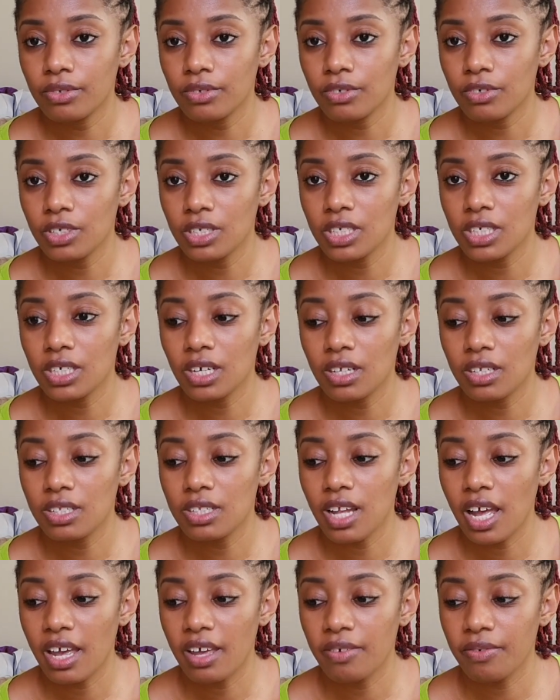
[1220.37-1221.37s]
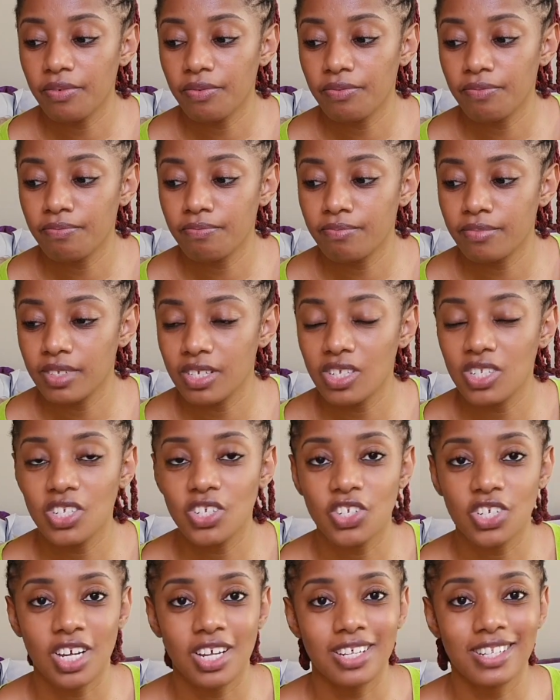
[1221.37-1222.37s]
critical life
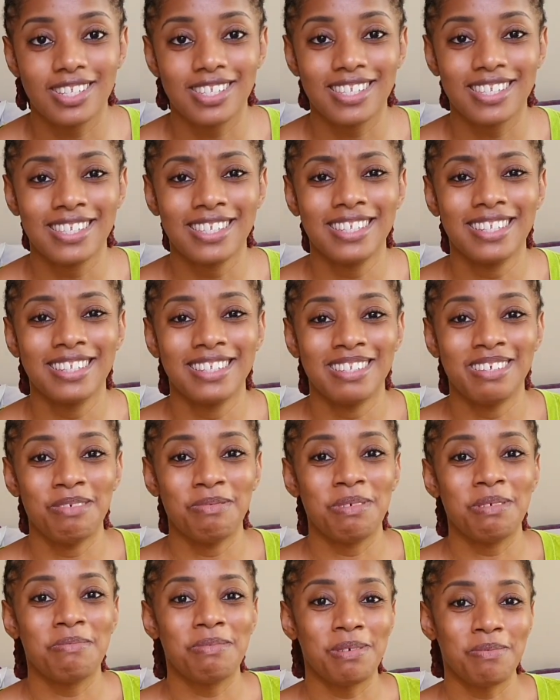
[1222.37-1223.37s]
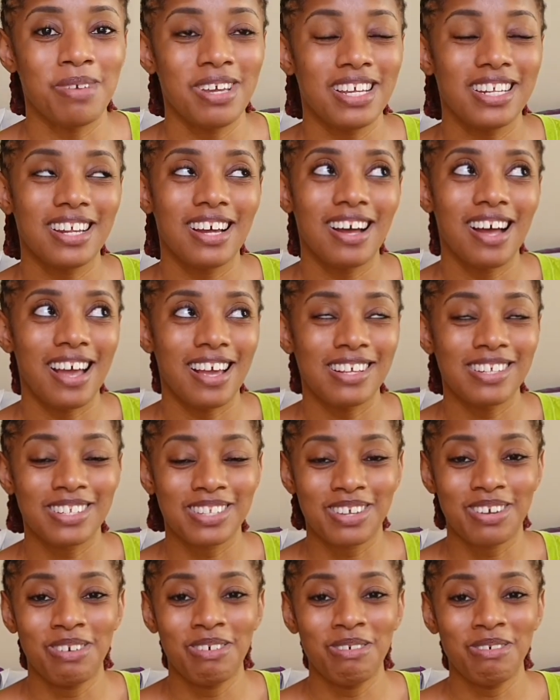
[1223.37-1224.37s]
decisions to be made. In high
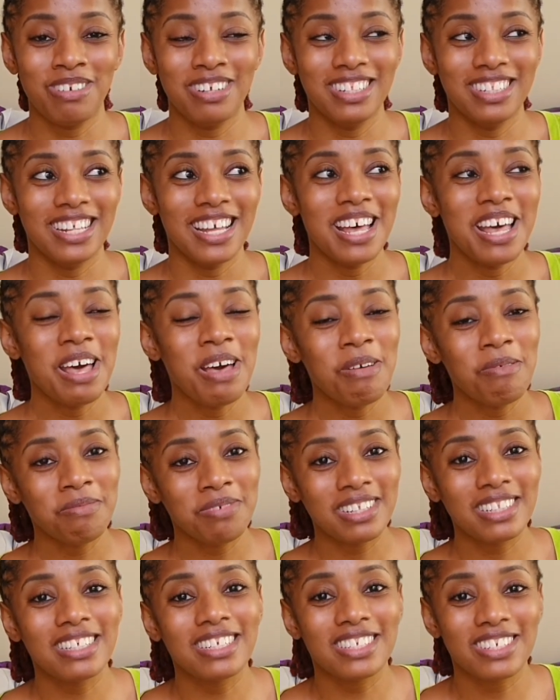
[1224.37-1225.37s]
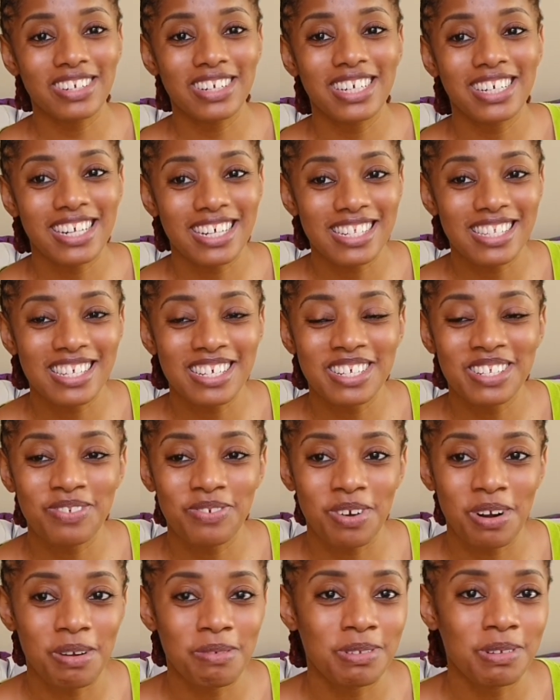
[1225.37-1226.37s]
school, literally that sixth
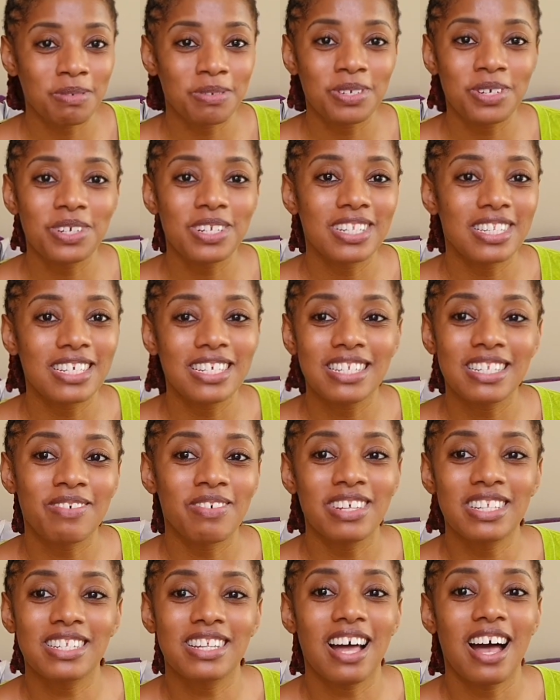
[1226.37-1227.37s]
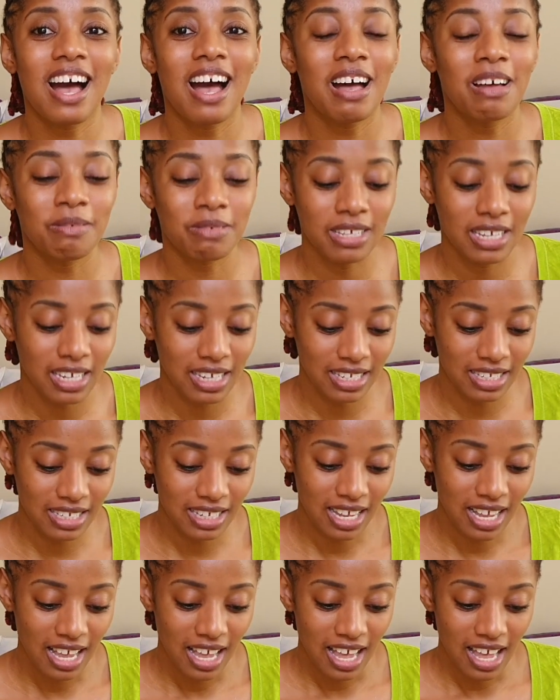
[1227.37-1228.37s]
form, so certain things never start happening yet.
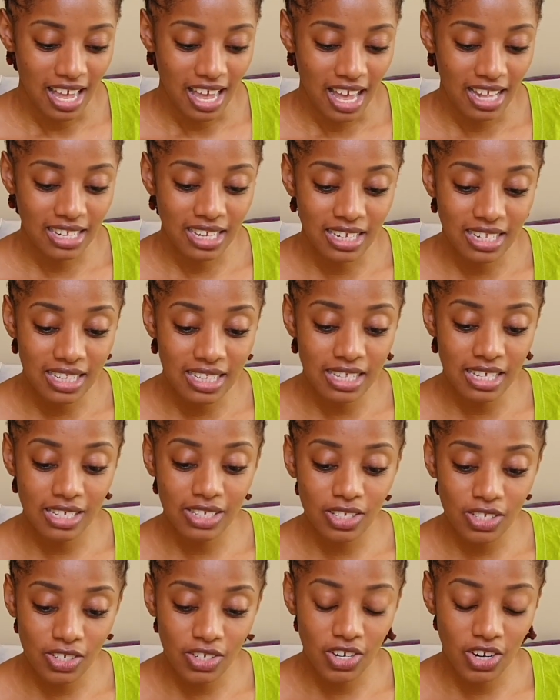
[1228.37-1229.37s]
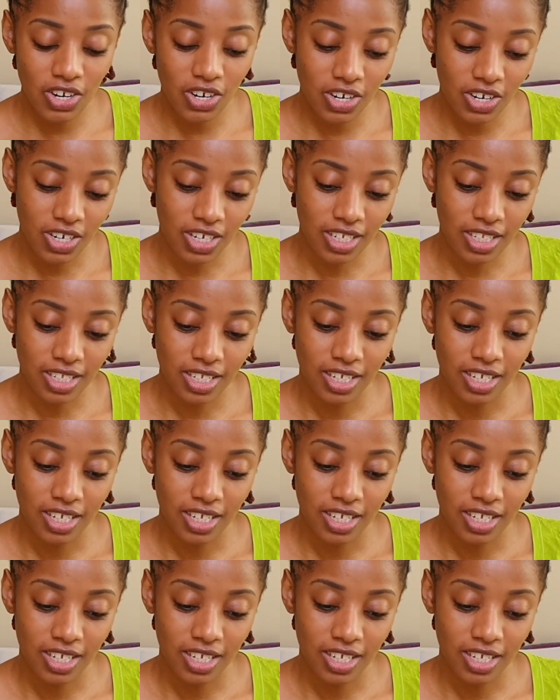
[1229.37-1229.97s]
And then this girl